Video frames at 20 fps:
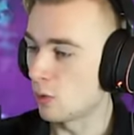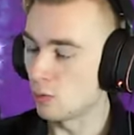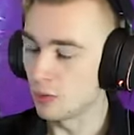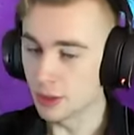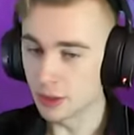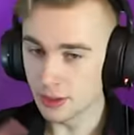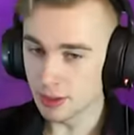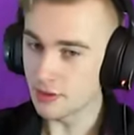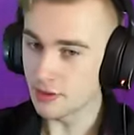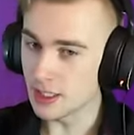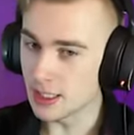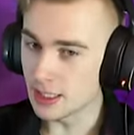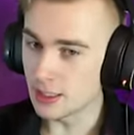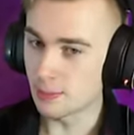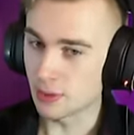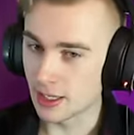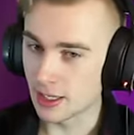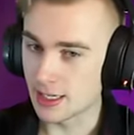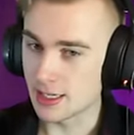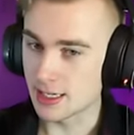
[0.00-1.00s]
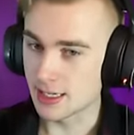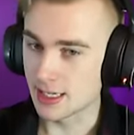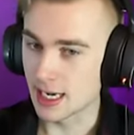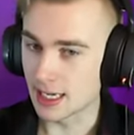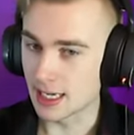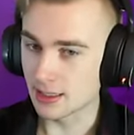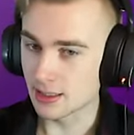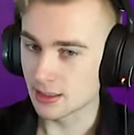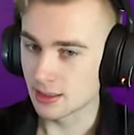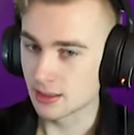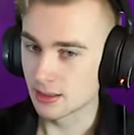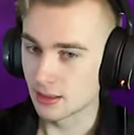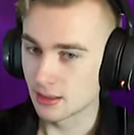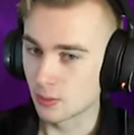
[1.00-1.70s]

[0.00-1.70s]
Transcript: we don't even need to play this yet.